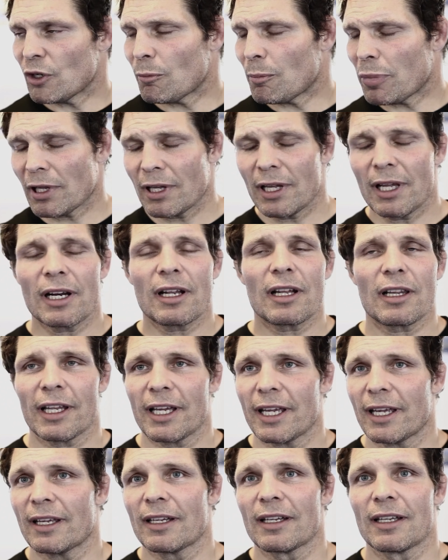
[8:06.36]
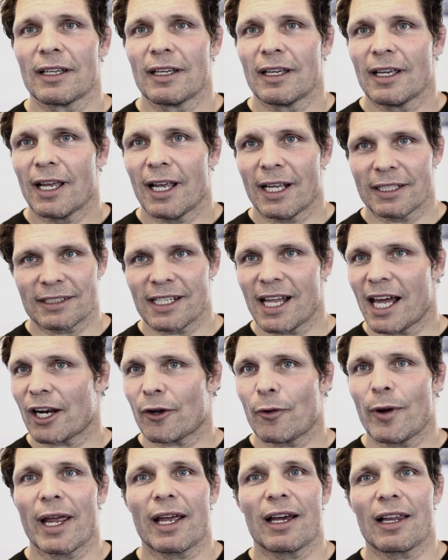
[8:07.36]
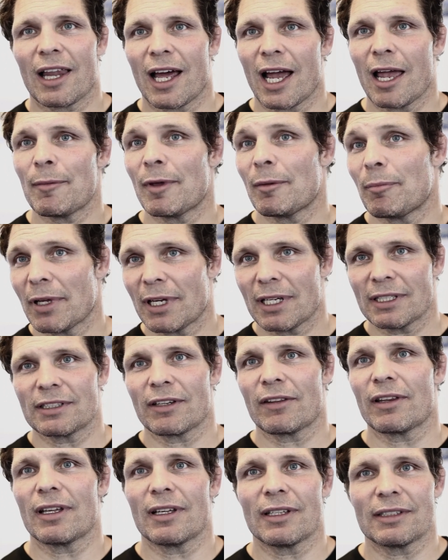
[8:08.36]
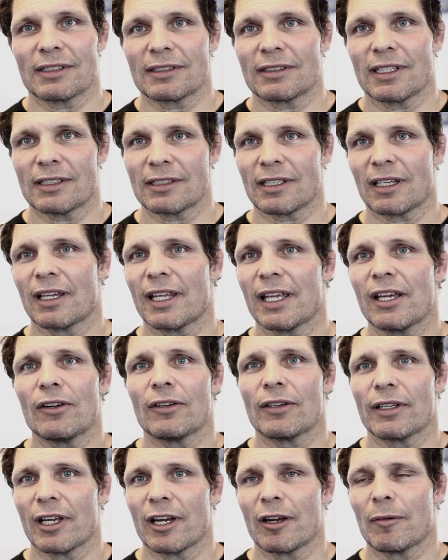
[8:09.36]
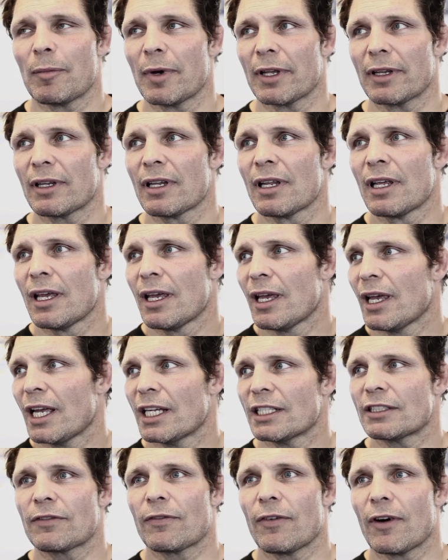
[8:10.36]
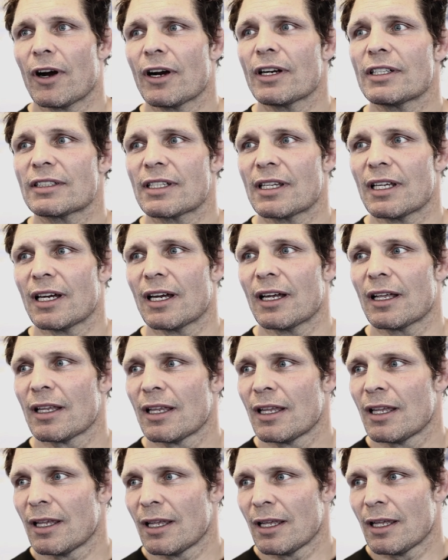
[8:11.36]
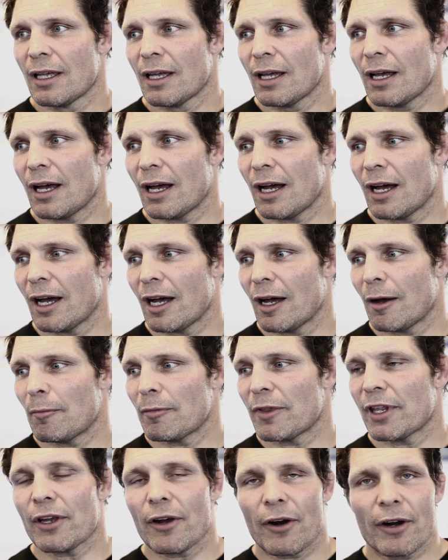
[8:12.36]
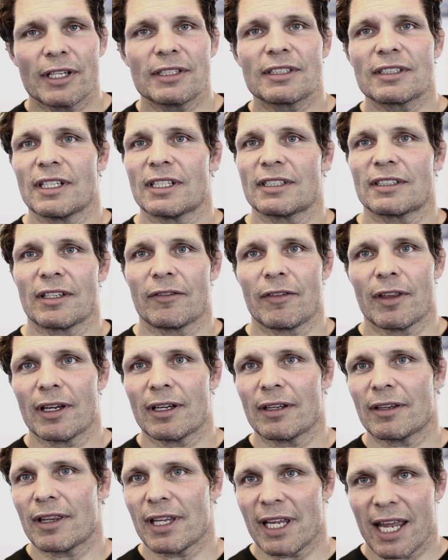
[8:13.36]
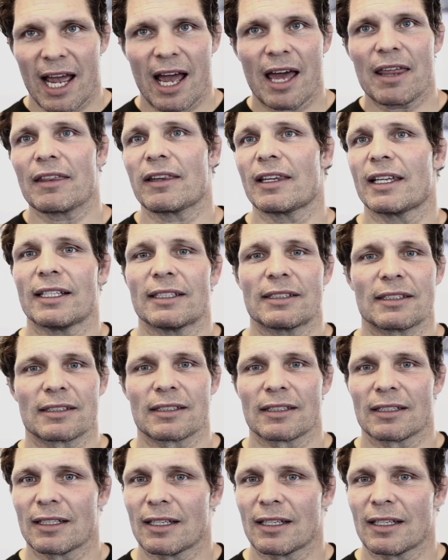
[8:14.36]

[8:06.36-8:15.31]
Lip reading: politically it's not a great climate because of it's illegal here, but as far as the earnestness of the athletes,